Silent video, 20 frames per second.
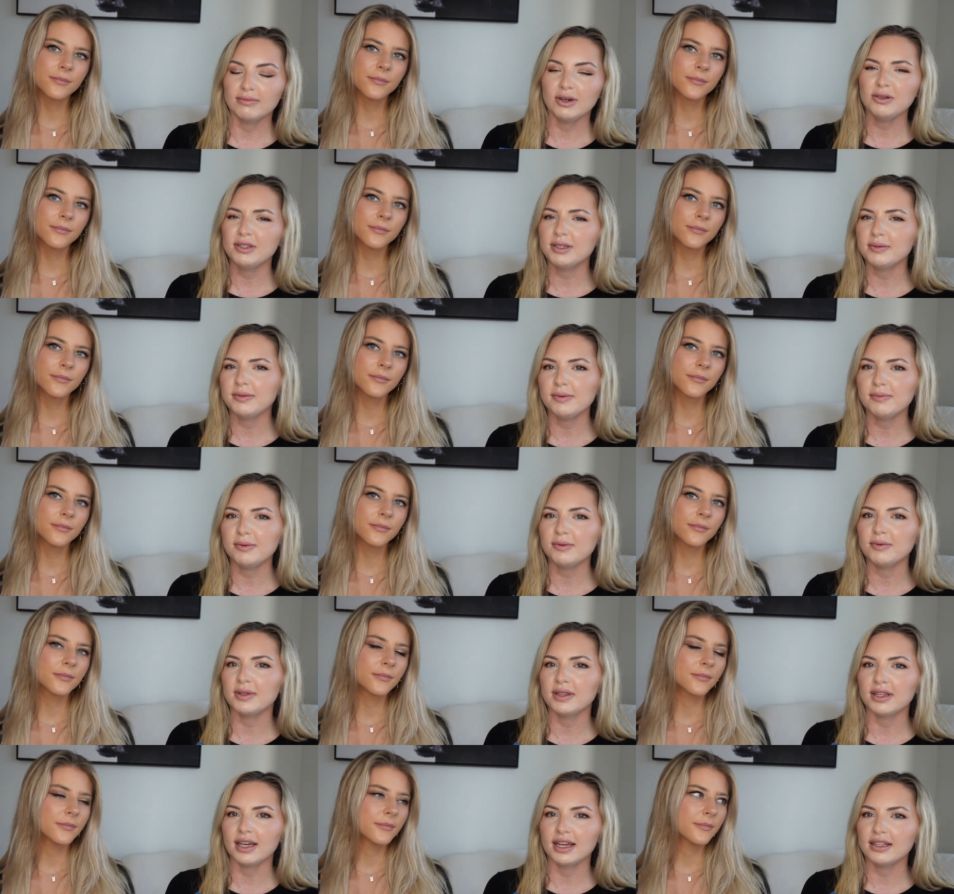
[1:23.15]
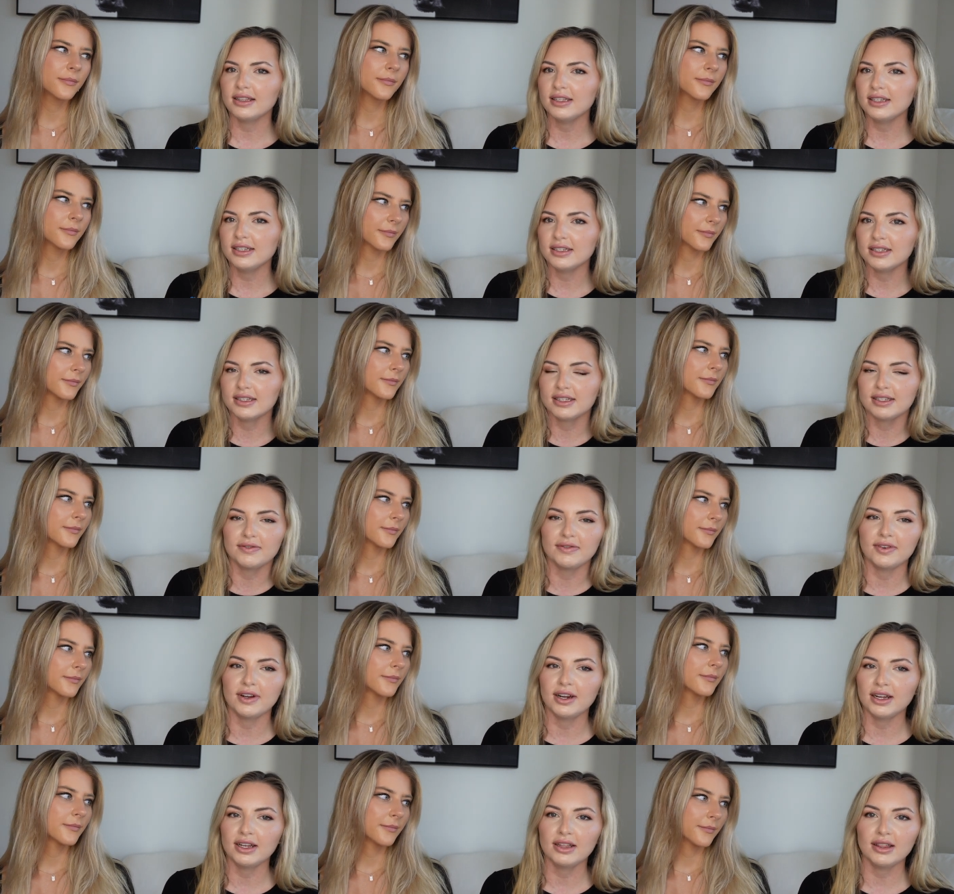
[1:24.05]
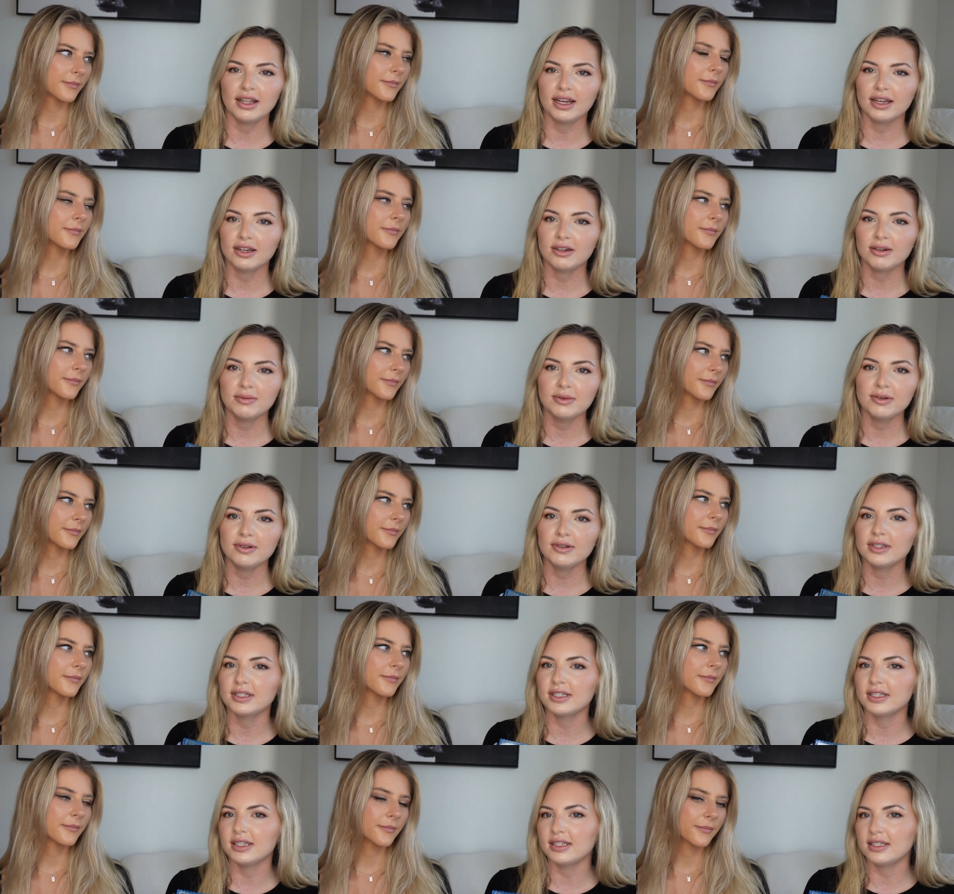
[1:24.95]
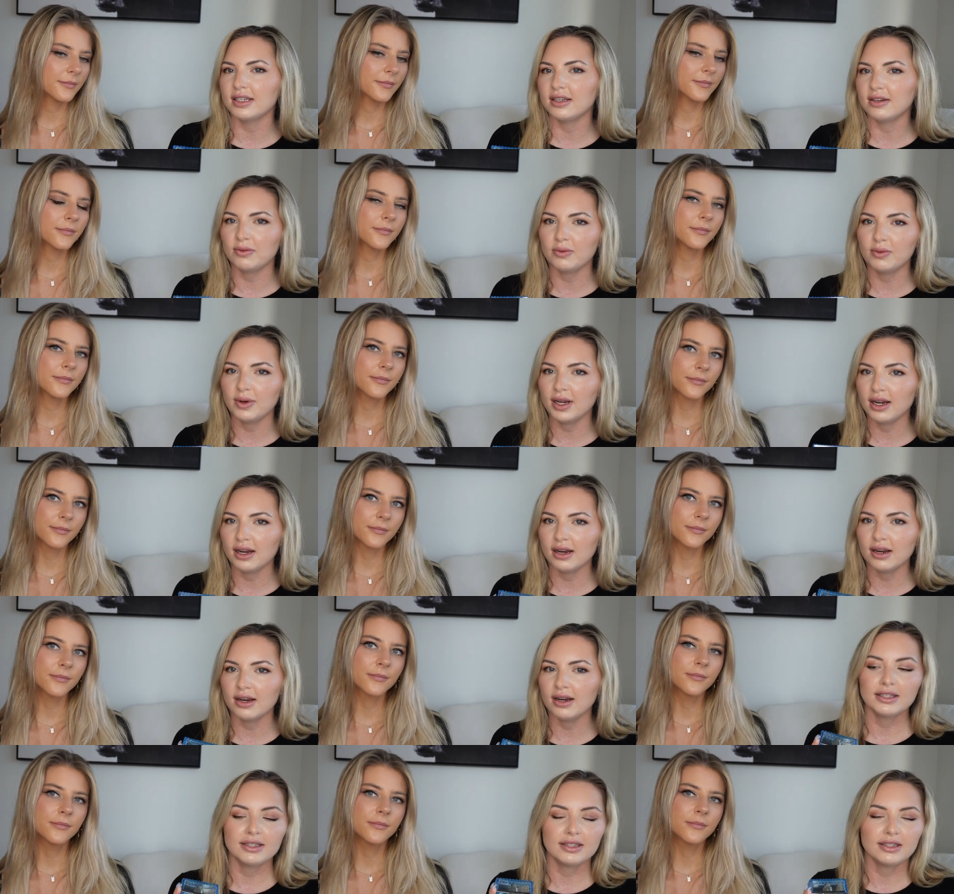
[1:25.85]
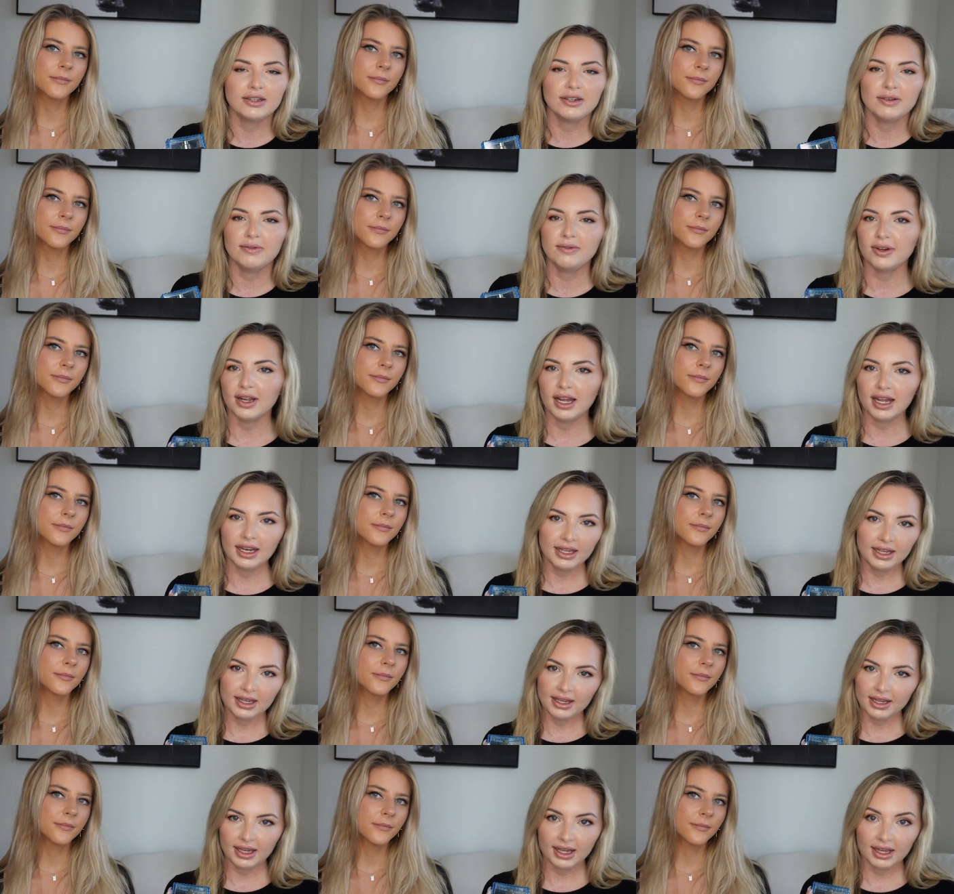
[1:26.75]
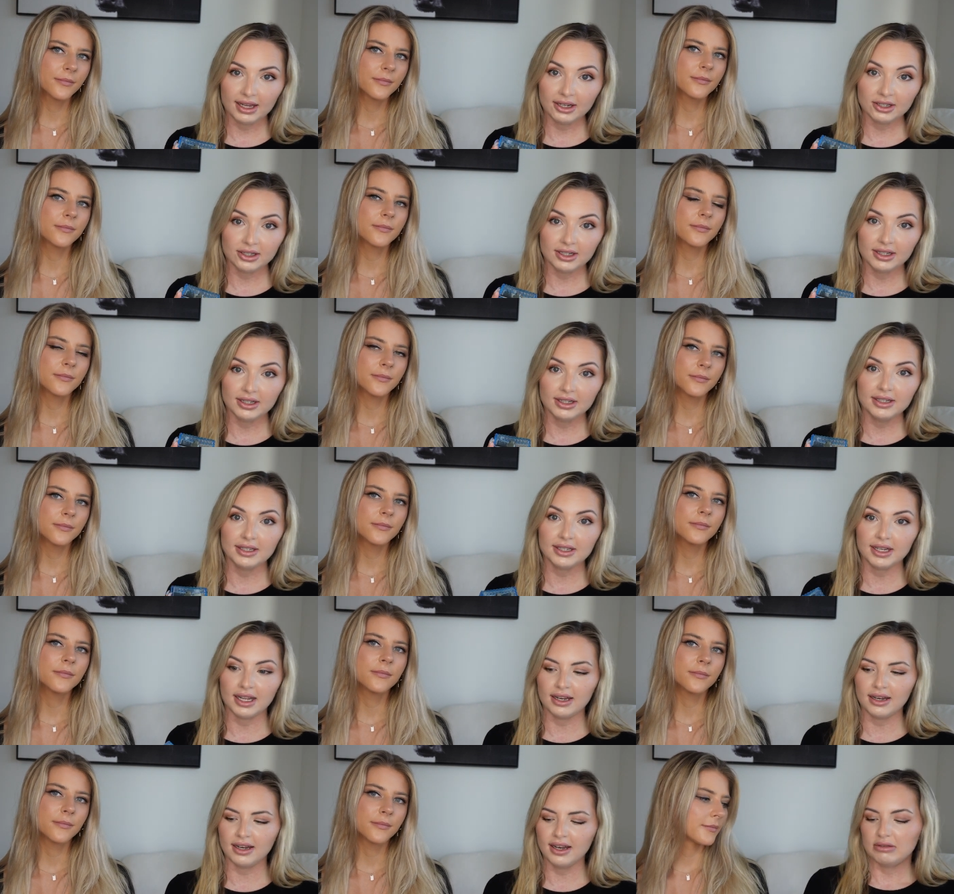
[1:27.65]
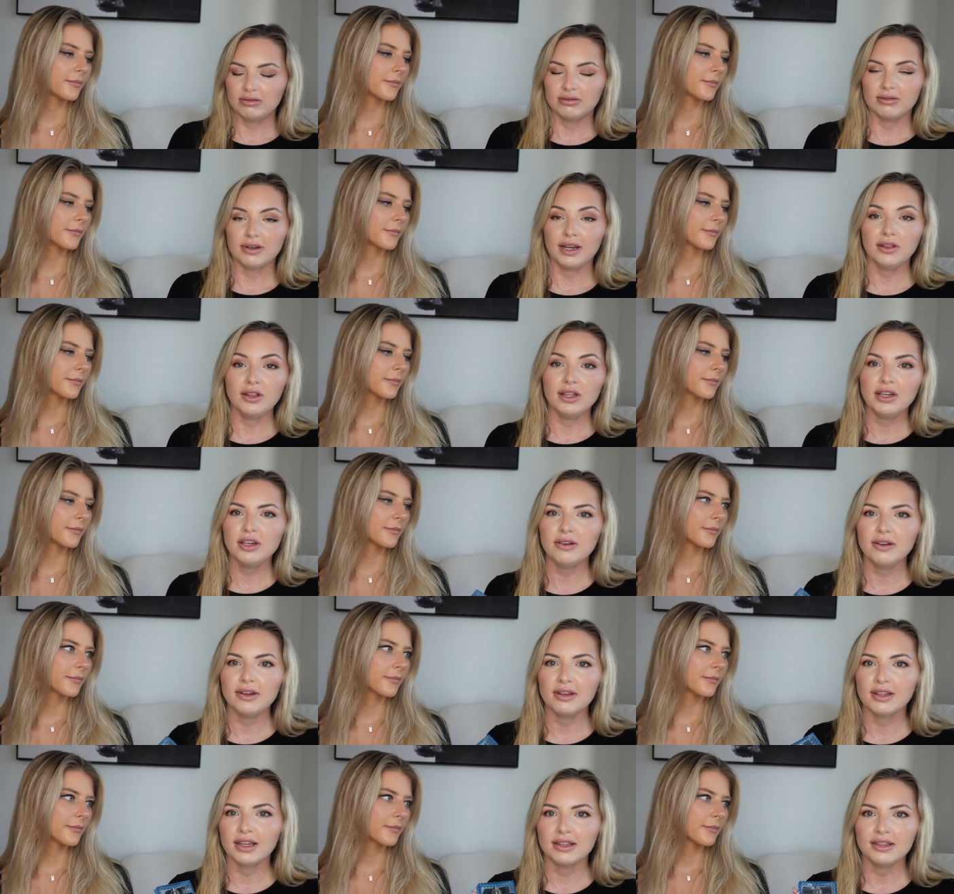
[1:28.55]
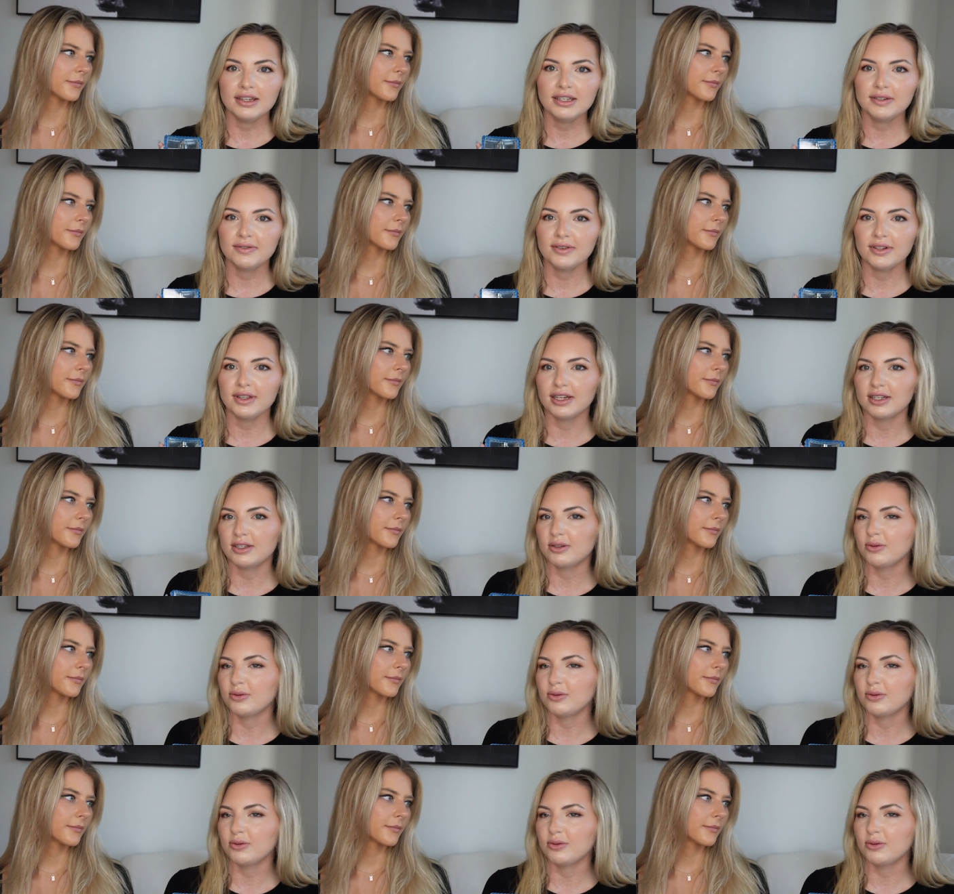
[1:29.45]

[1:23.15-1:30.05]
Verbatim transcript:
Speaker 1: Most people would like this. It's very likable. It's easy to wear. It's good for any occasions. And I think you could get this for like